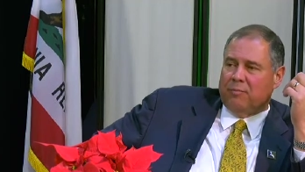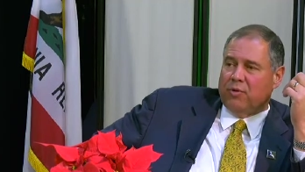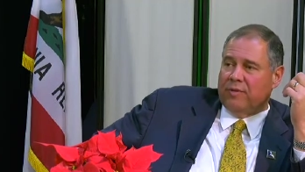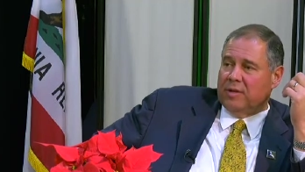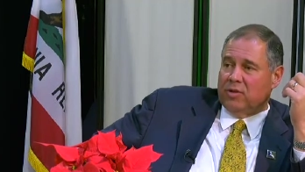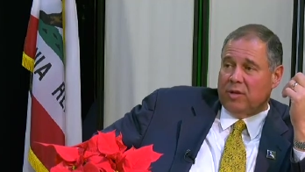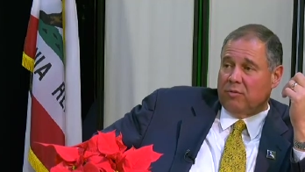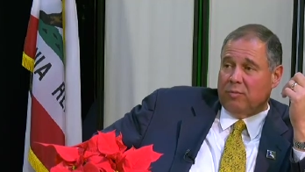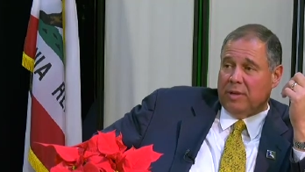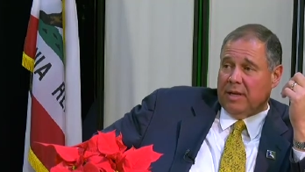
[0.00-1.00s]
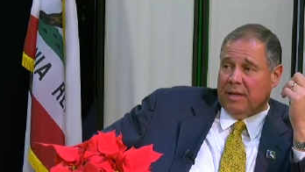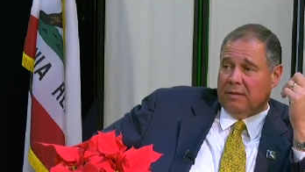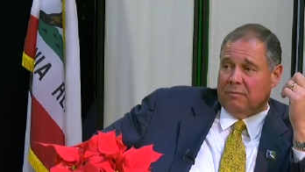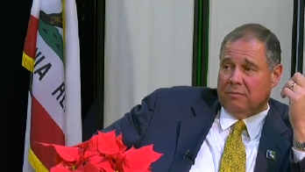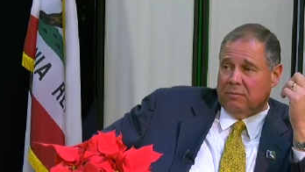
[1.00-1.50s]
approving the general
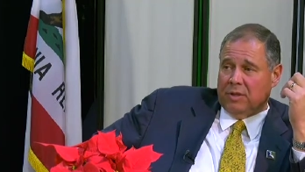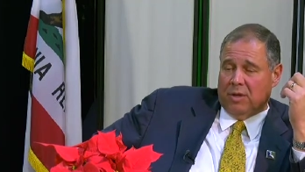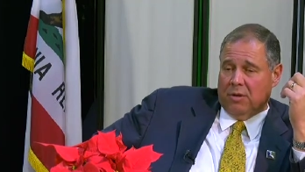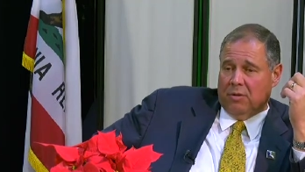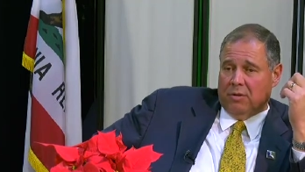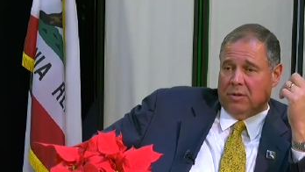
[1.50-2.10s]
plan was huge.